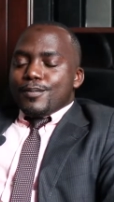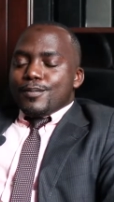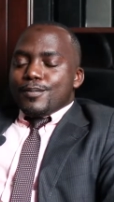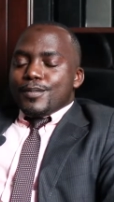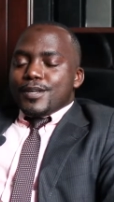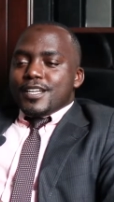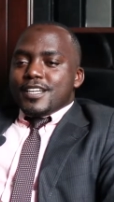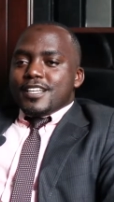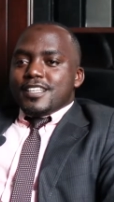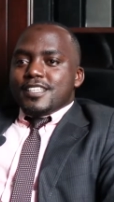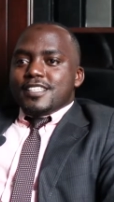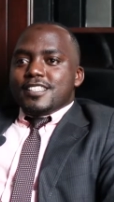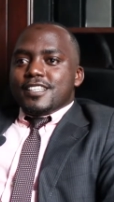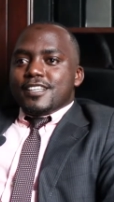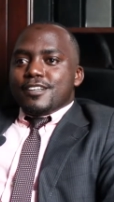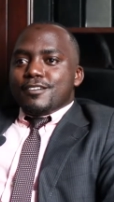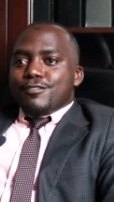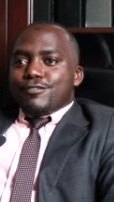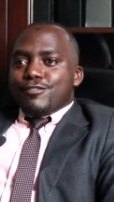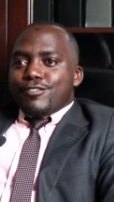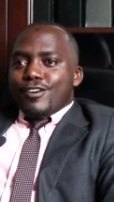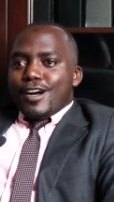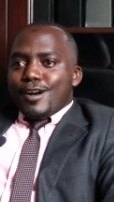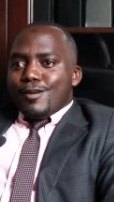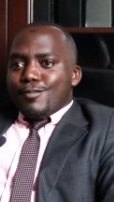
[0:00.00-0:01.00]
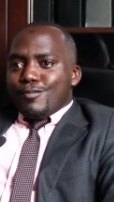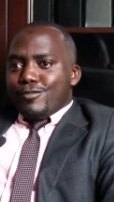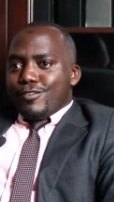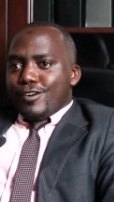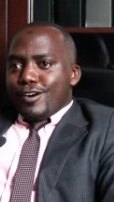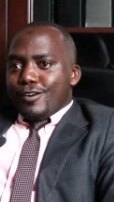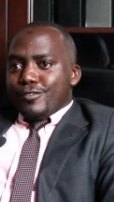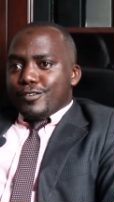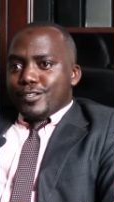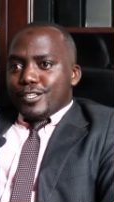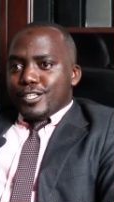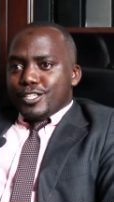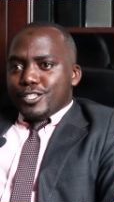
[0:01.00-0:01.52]
made a firm
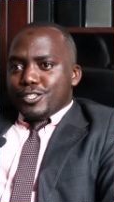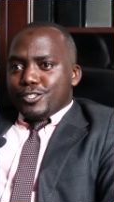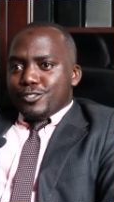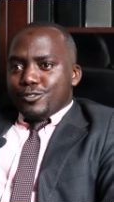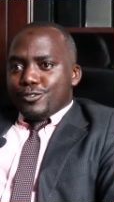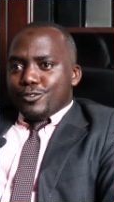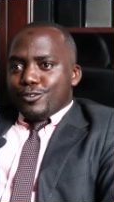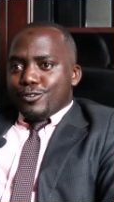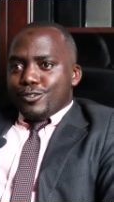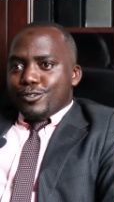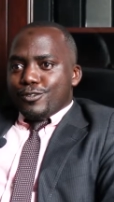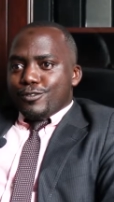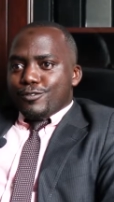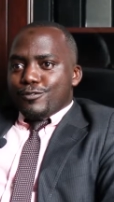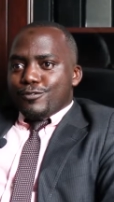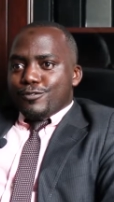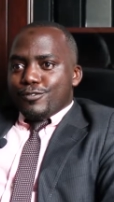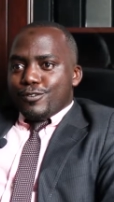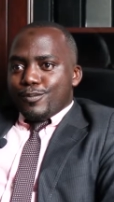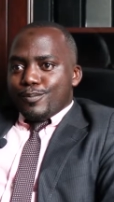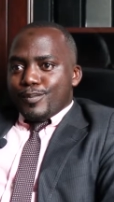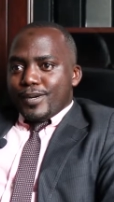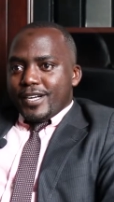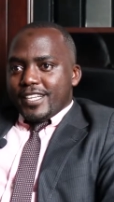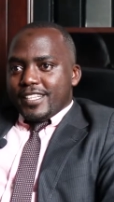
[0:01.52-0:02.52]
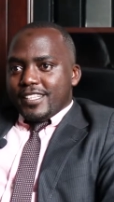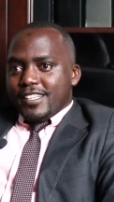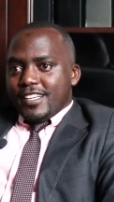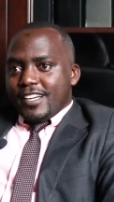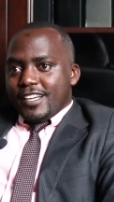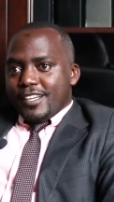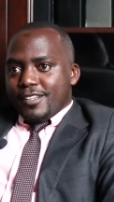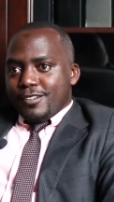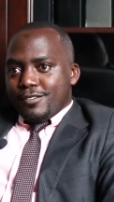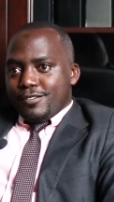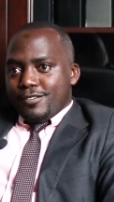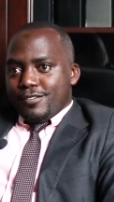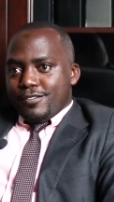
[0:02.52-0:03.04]
foundation for my
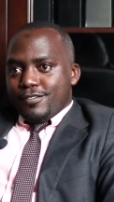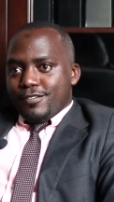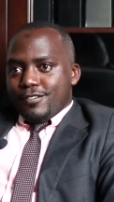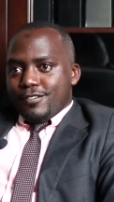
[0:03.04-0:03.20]
life.